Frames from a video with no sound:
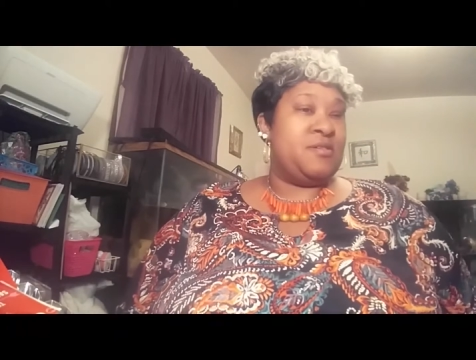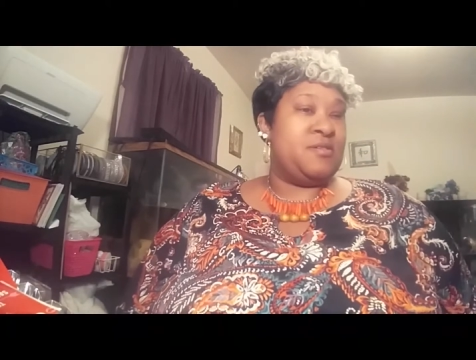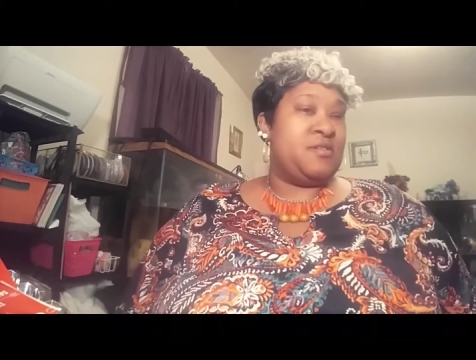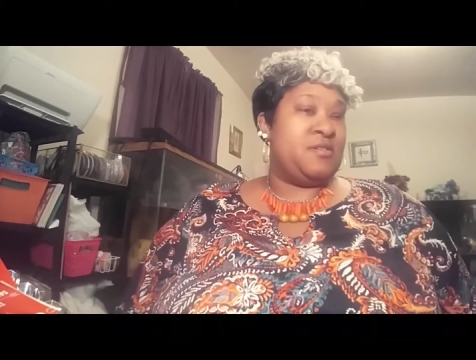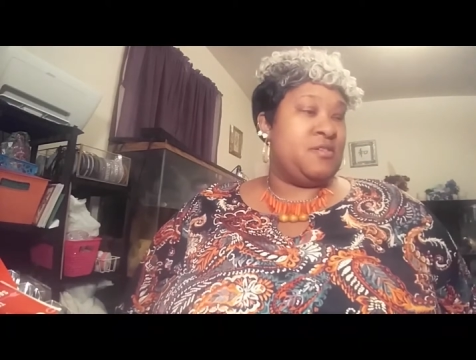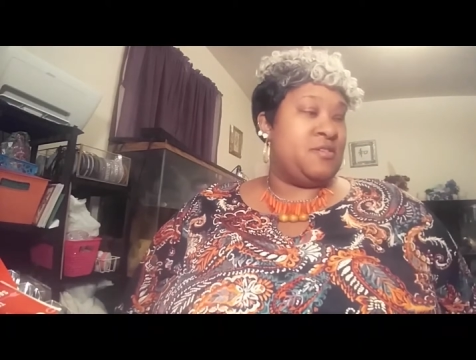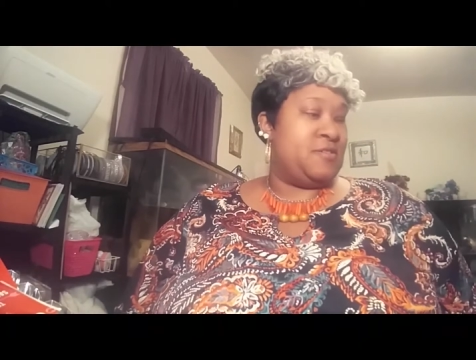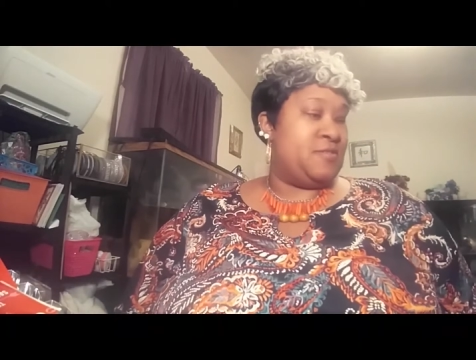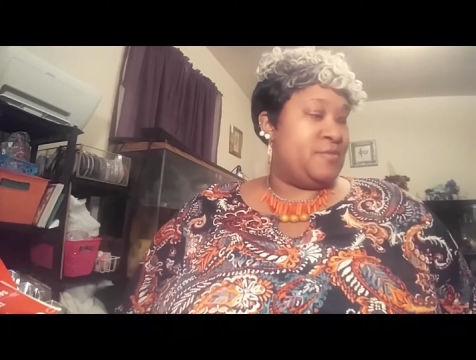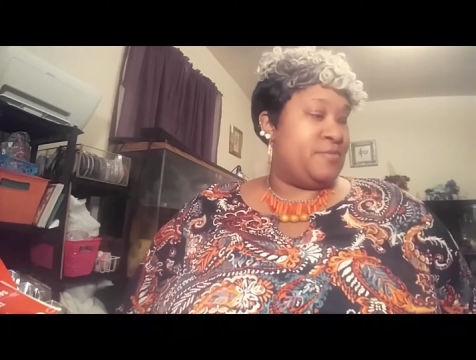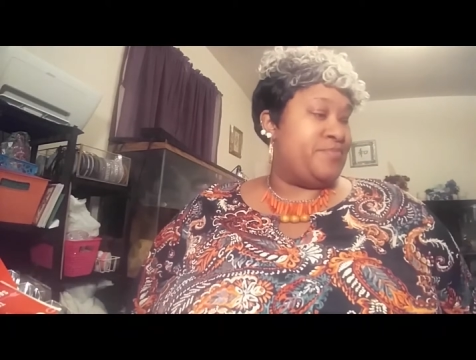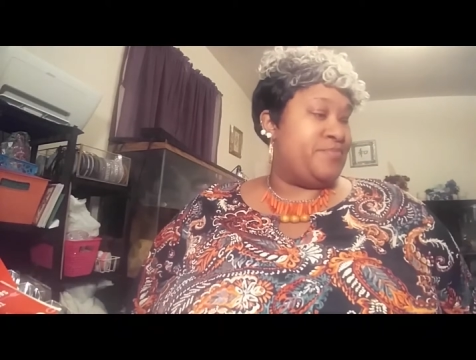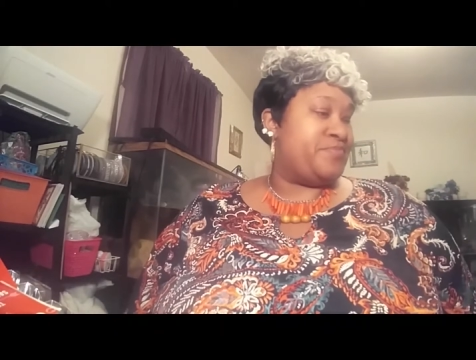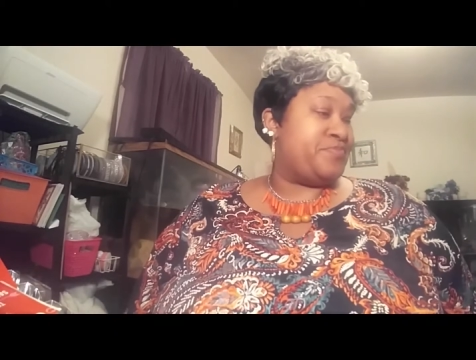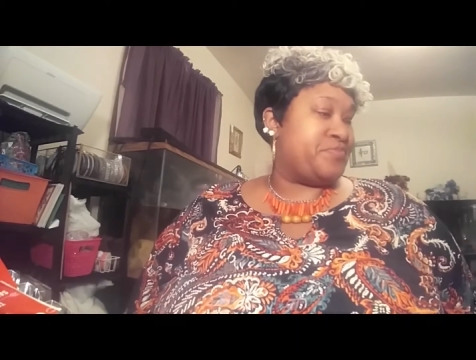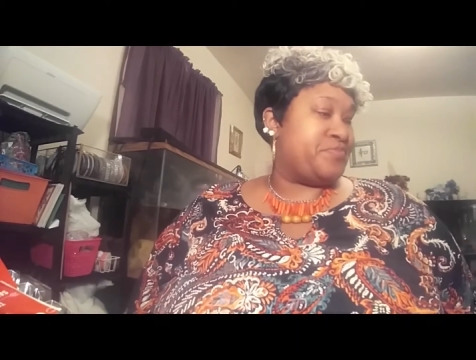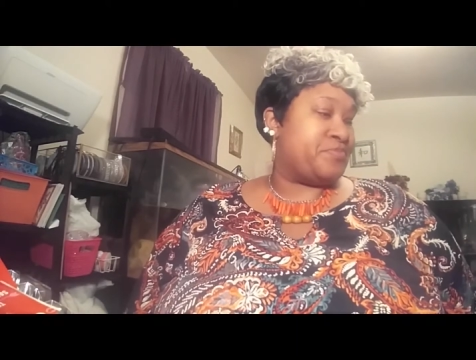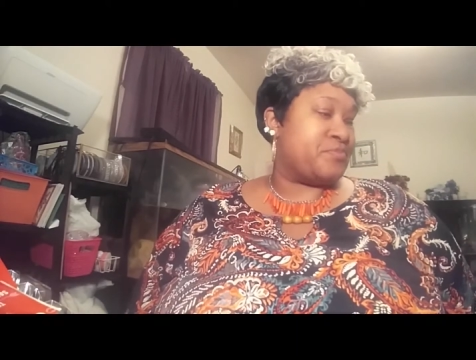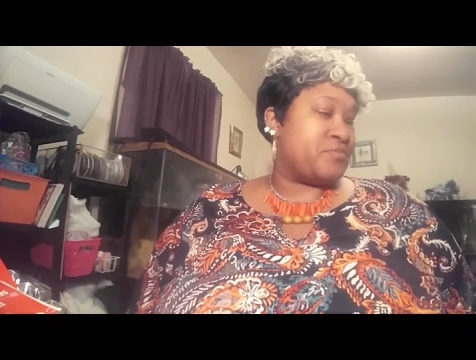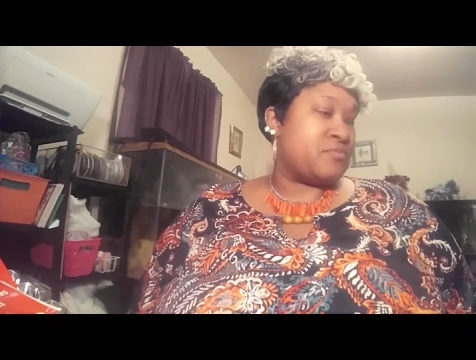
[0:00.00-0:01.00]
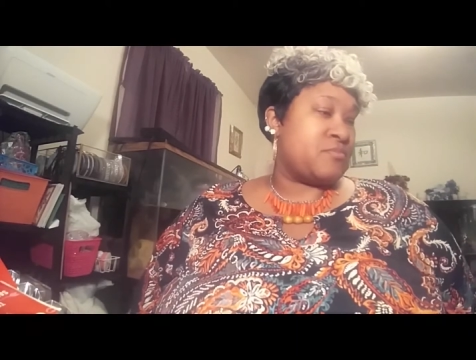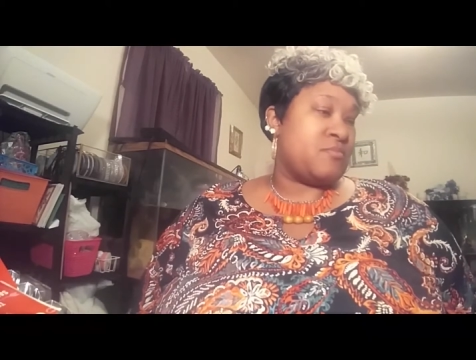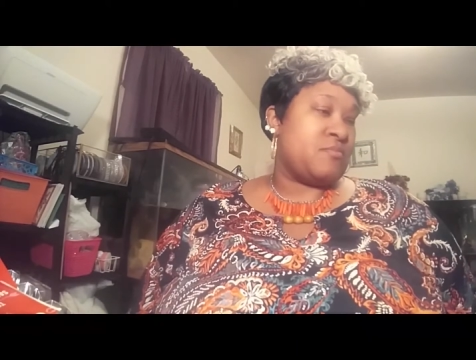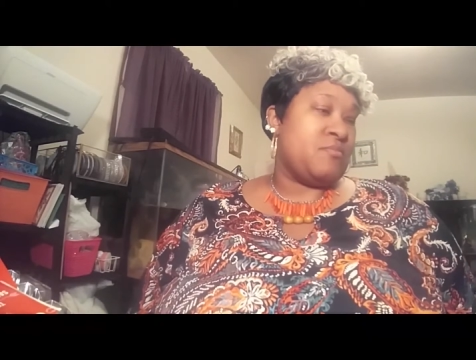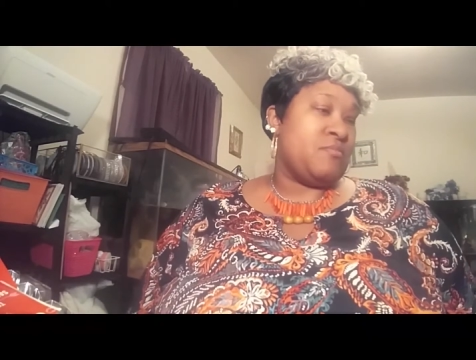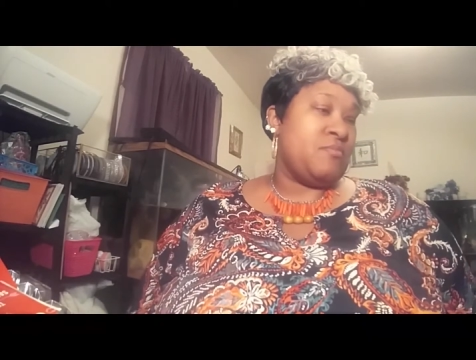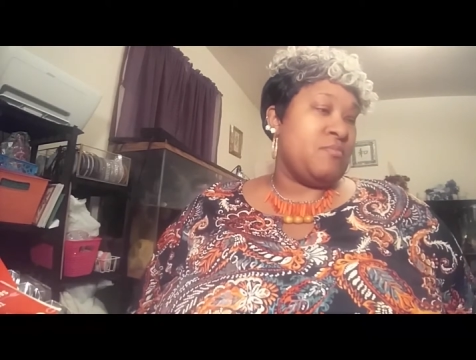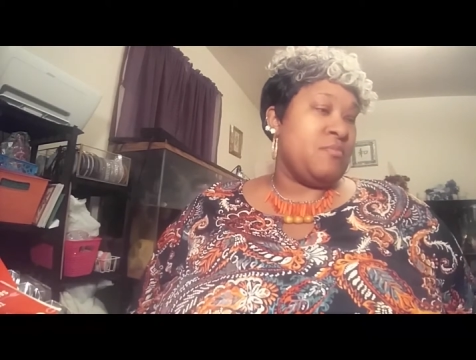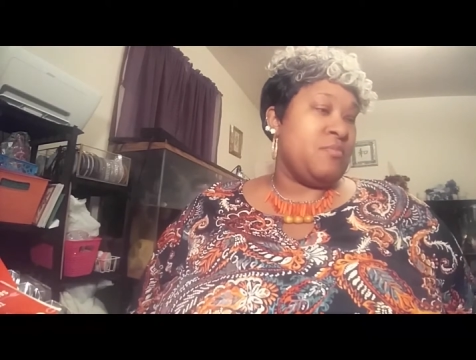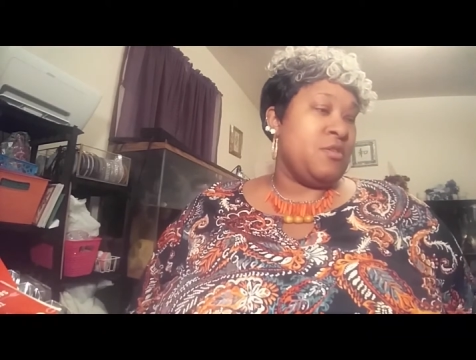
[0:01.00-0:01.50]
I'm
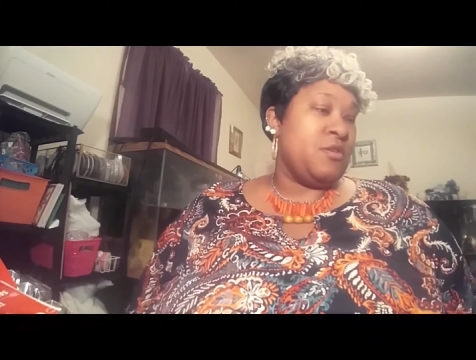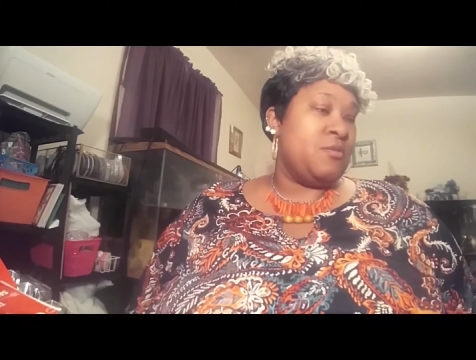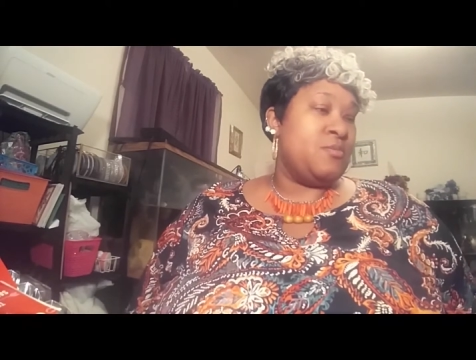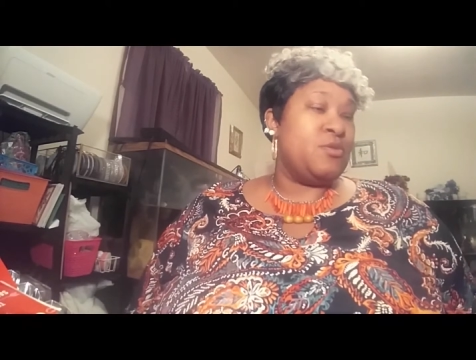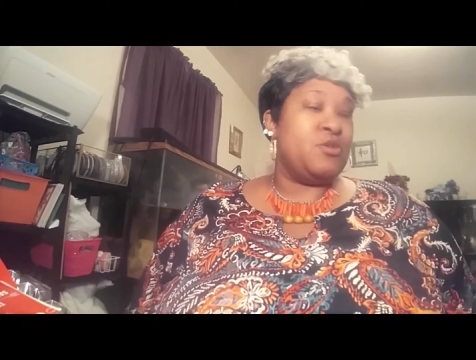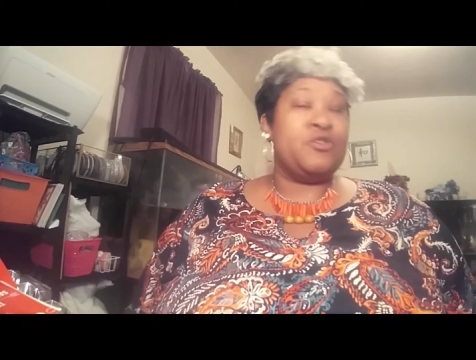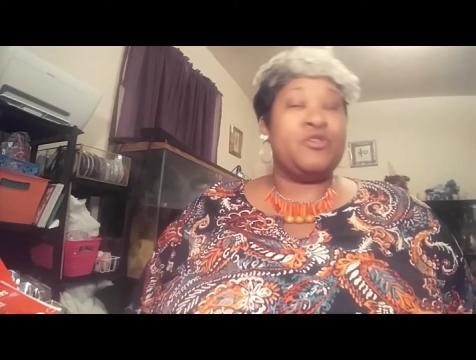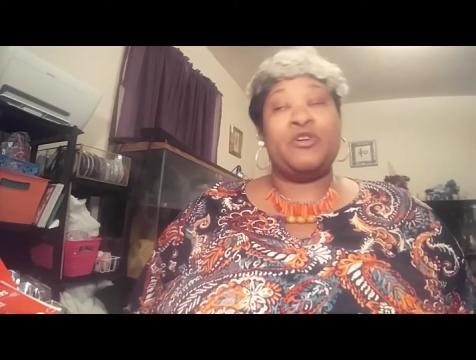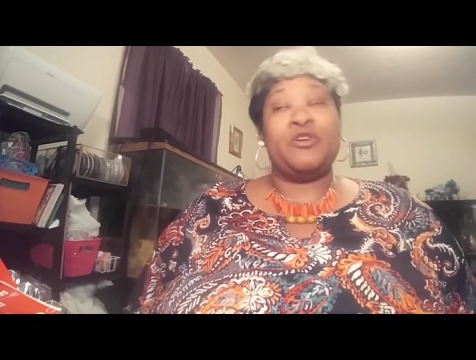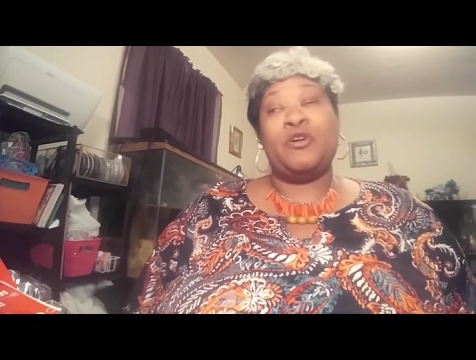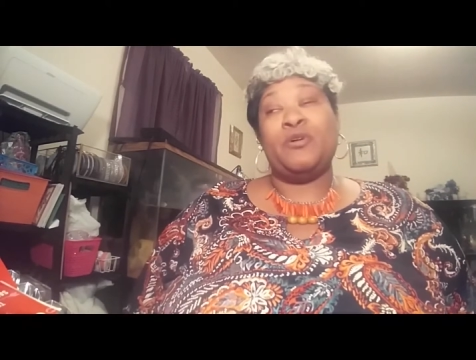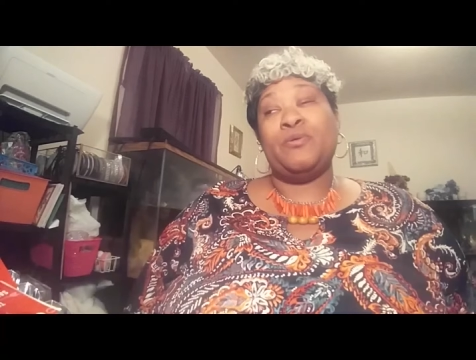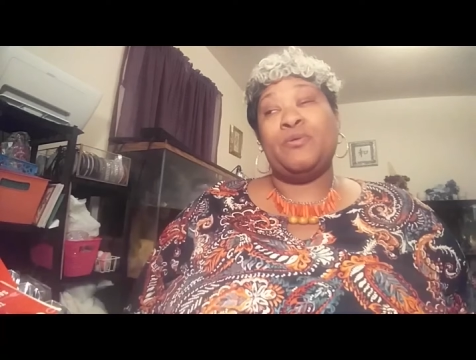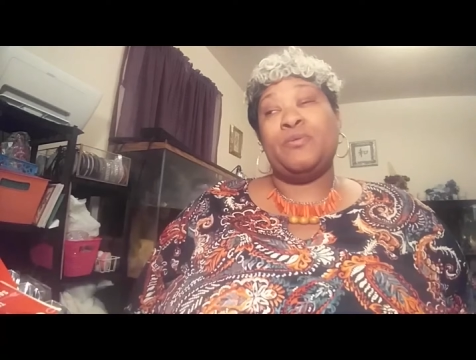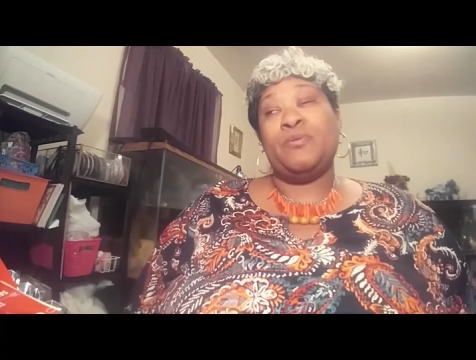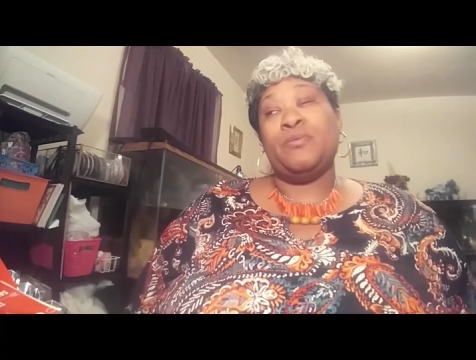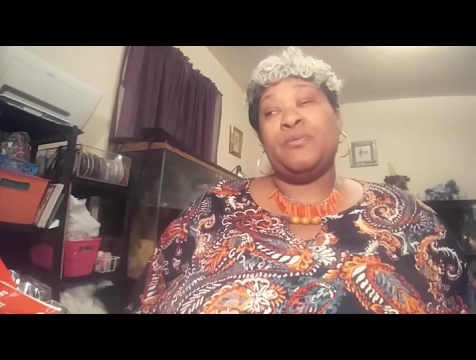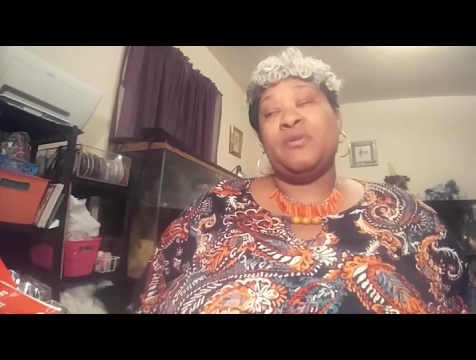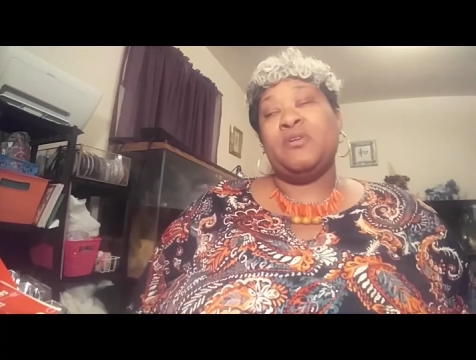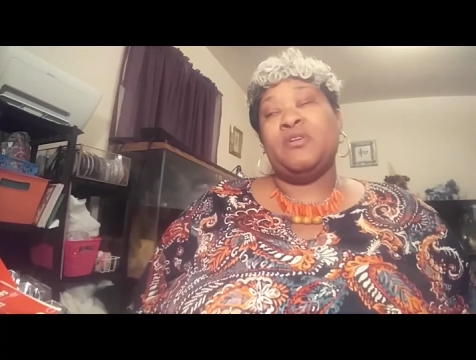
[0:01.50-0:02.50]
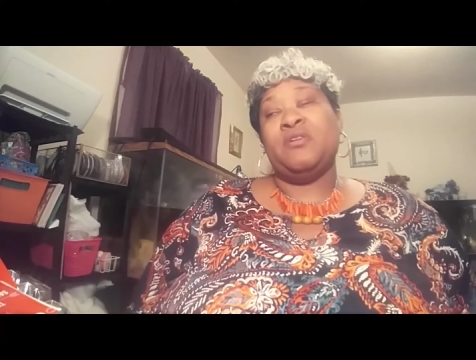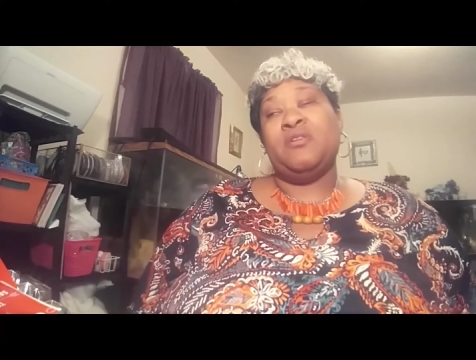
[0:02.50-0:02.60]
gonna go